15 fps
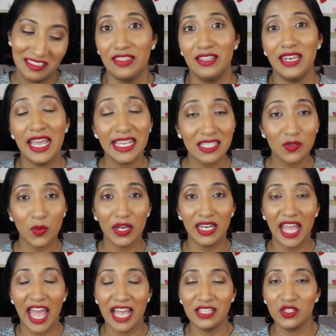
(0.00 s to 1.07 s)
The next
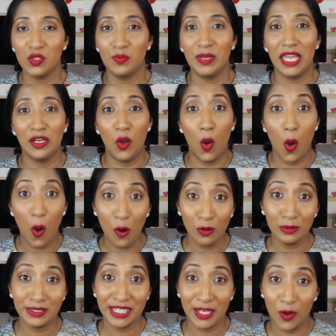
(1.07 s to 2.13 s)
one has to be an
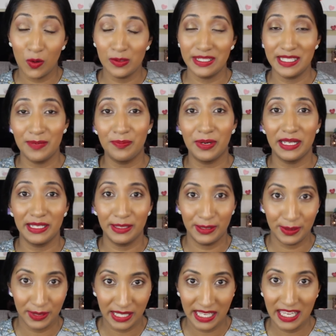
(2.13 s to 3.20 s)
oldie but a
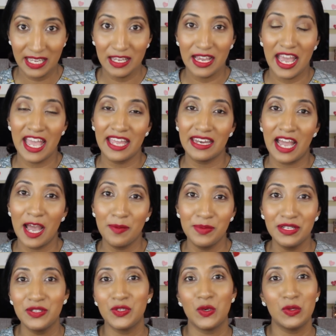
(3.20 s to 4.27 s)
goodie, and I've
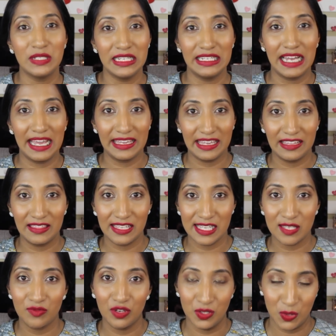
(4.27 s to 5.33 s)
been totally liking
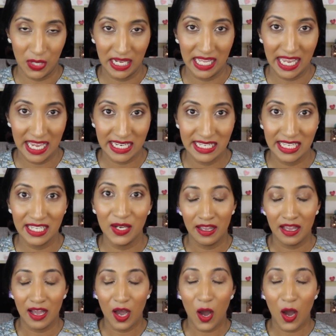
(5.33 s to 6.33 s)
this for 2018.